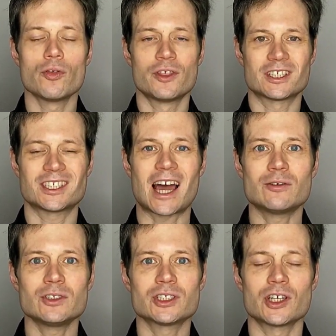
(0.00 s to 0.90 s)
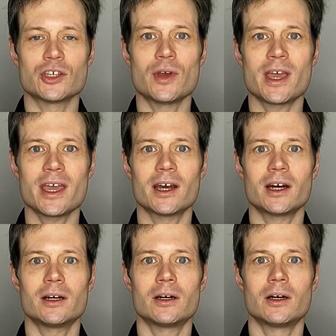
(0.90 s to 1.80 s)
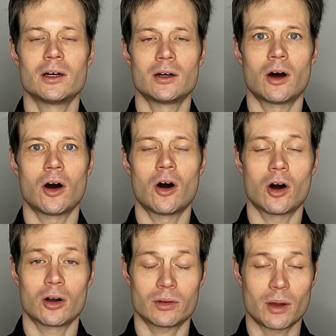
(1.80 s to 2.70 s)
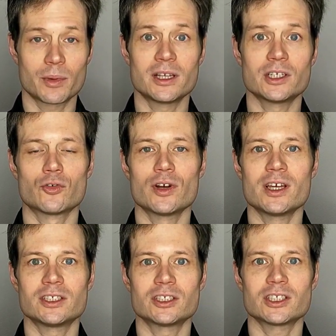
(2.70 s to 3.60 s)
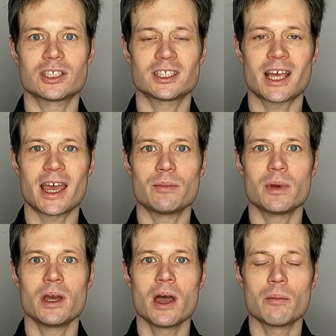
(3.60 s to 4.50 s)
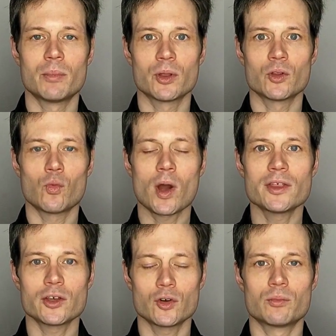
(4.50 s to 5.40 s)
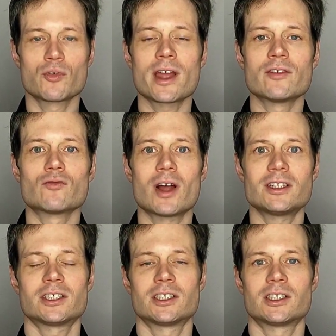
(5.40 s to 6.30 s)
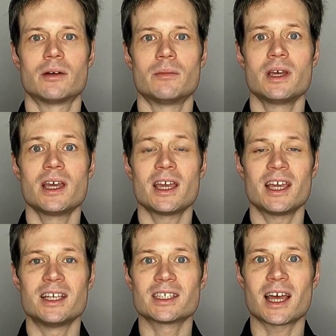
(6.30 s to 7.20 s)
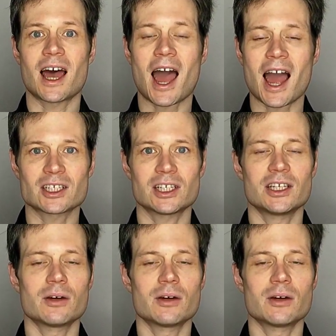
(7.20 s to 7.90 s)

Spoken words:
the sounds that you hear are coming into your ears just the same, but the way that your brain registers them is actually